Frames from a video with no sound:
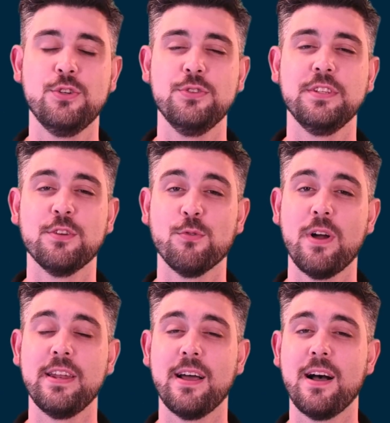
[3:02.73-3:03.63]
Choosing the
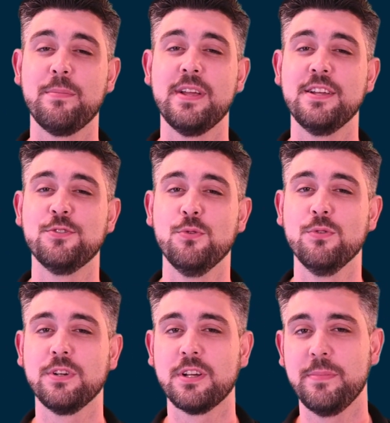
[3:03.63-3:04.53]
right RPA
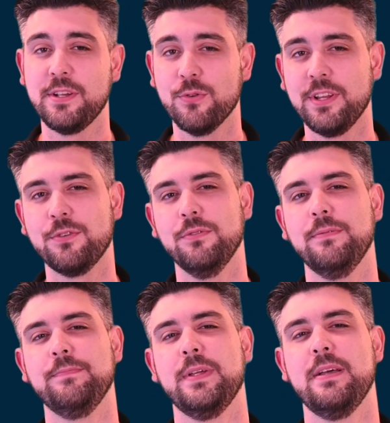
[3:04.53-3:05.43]
tool can be
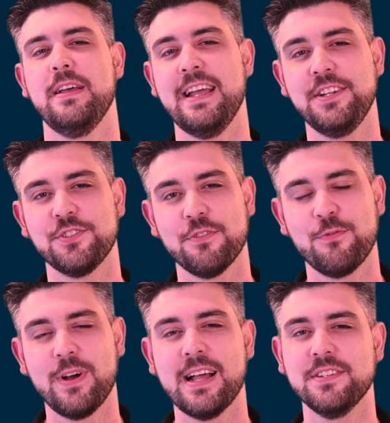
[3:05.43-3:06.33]
critical. Each
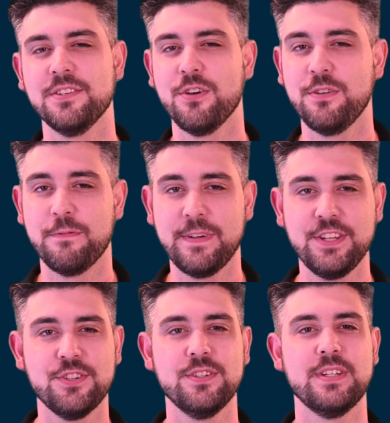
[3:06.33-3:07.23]
software has its own
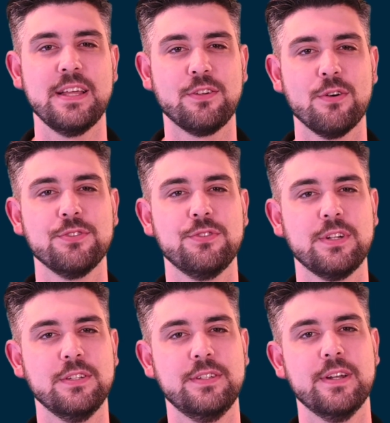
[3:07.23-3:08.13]
features and costs
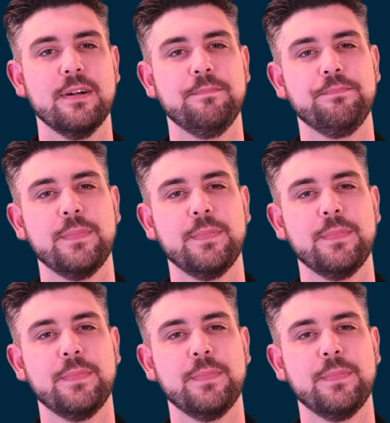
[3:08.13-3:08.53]
to consider.